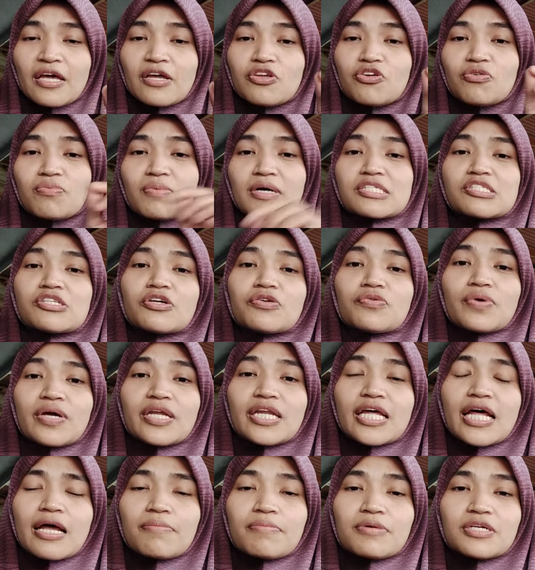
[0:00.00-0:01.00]
You masuk duit
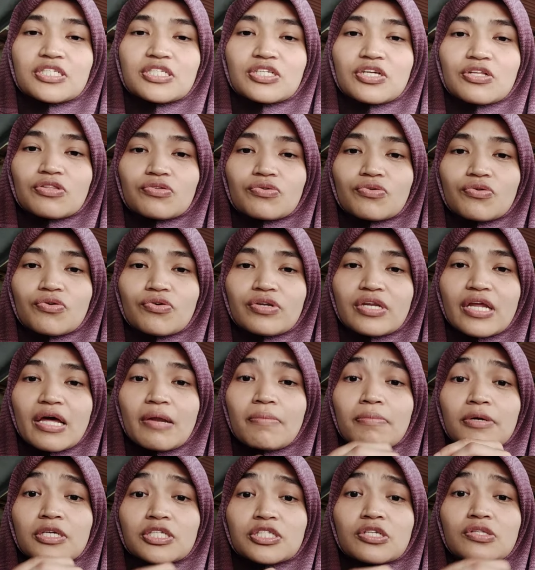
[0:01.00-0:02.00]
dalam machine tu dan
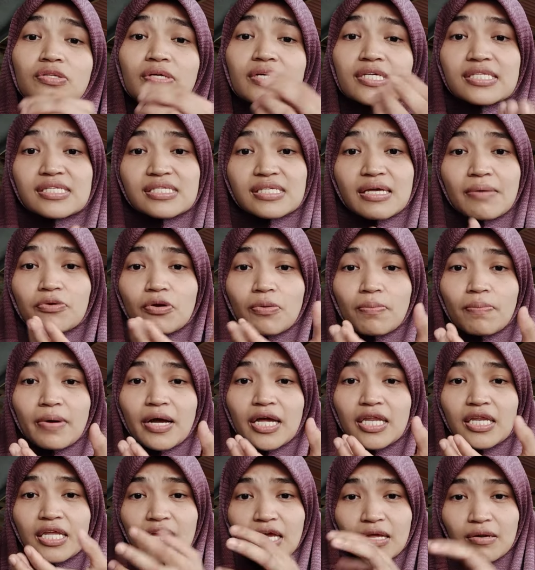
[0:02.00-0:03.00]
machine tu accept your
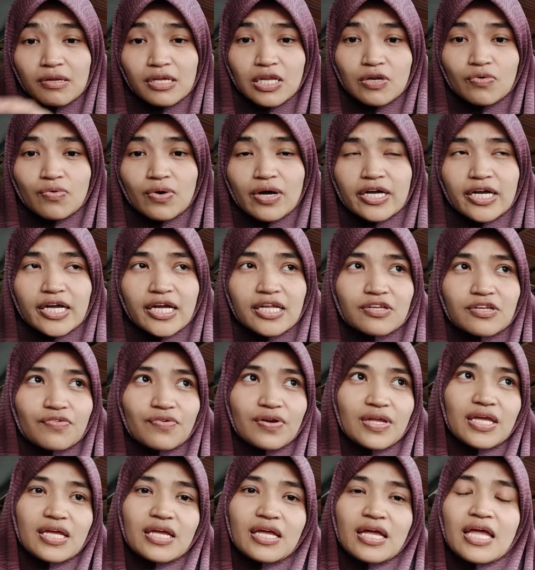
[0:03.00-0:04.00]
money and keluarkan
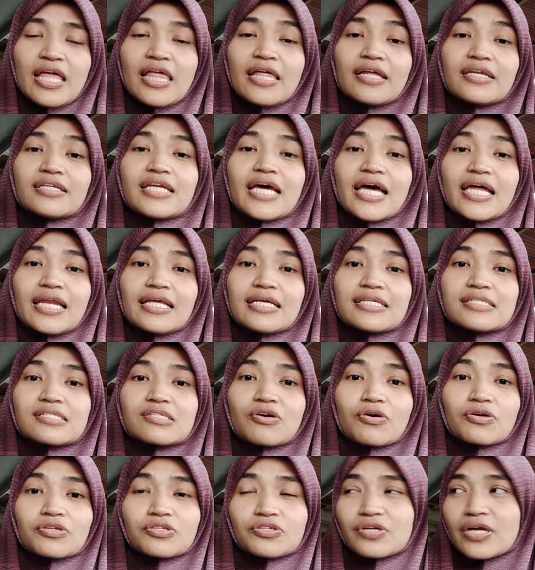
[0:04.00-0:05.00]
drink. That is
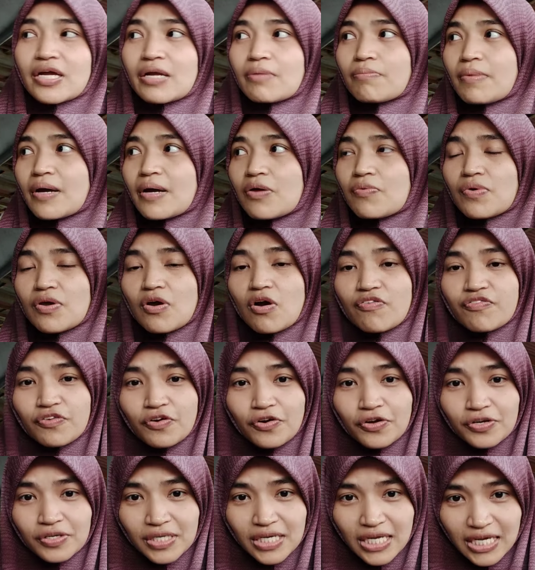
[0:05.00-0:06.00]
contract by way of
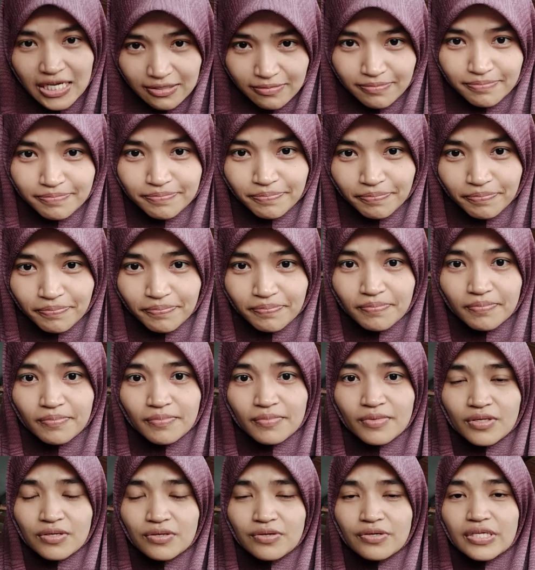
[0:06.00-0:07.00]
conduct.
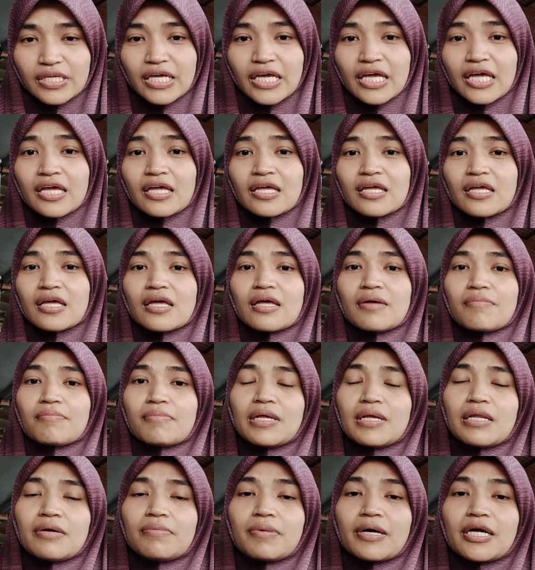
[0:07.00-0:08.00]
Okay,
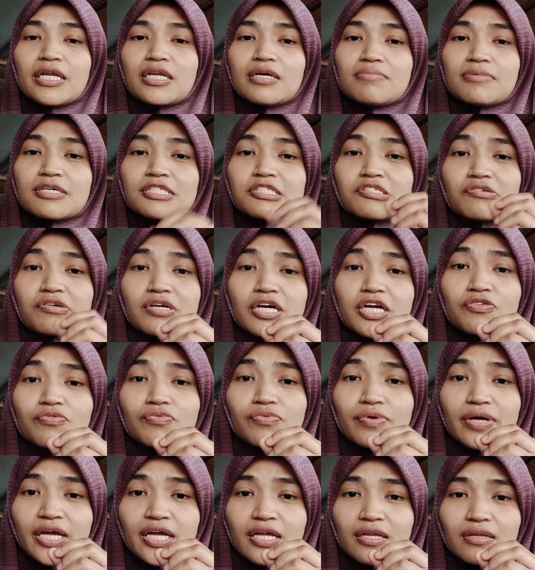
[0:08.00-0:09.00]
bila mana masukkan
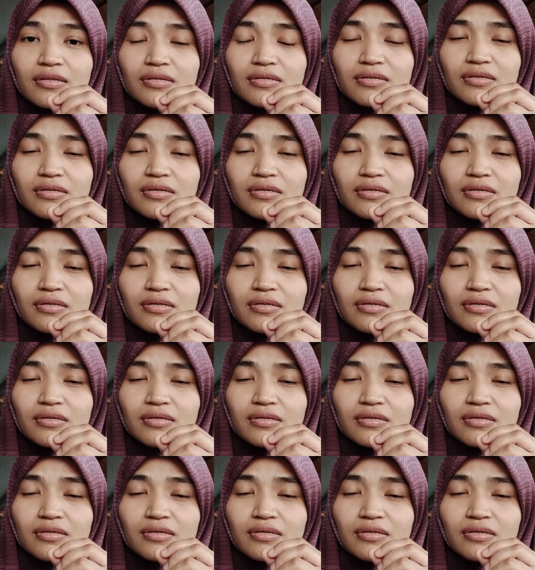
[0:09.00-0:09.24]
duit,